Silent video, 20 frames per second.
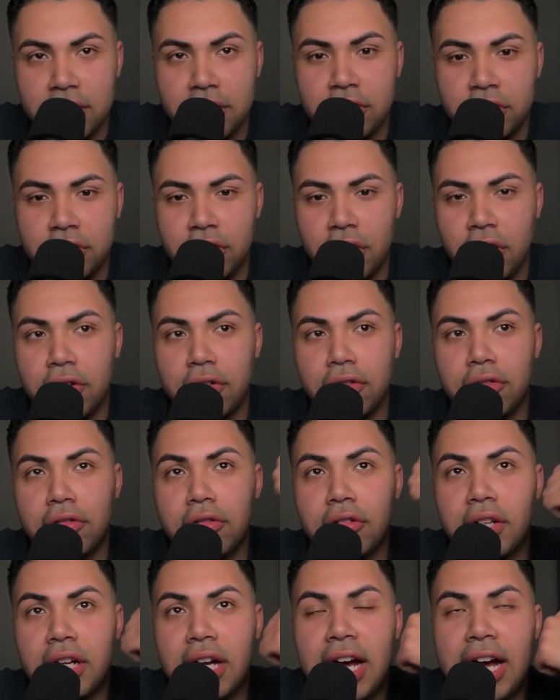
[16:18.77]

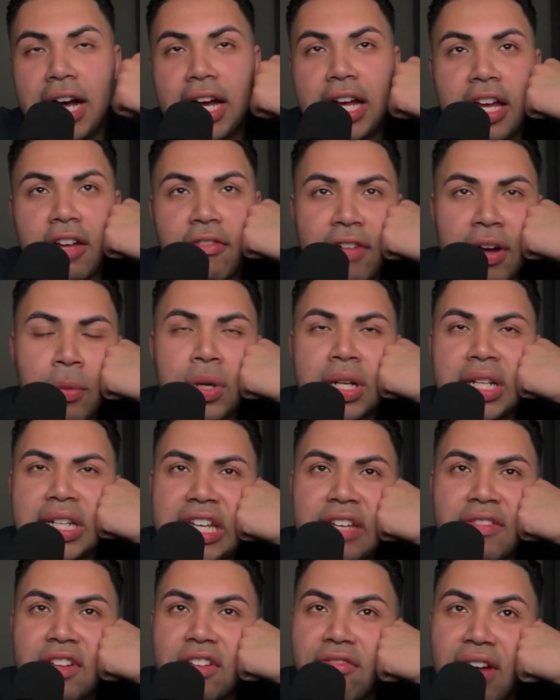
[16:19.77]
So if I were to
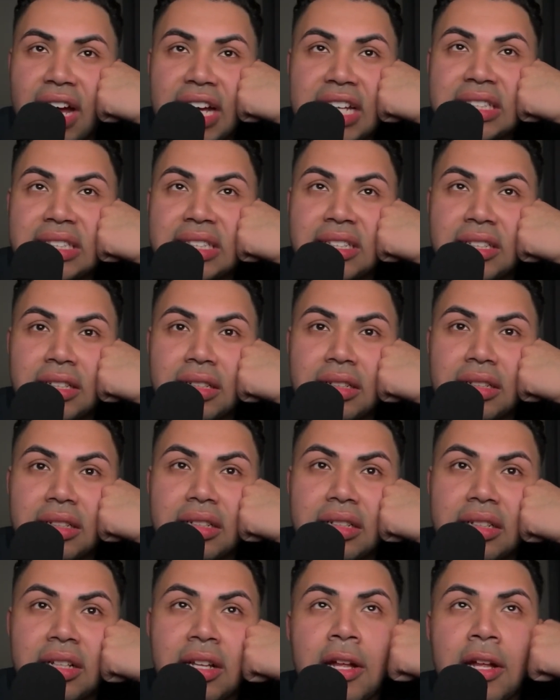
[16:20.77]
give advice to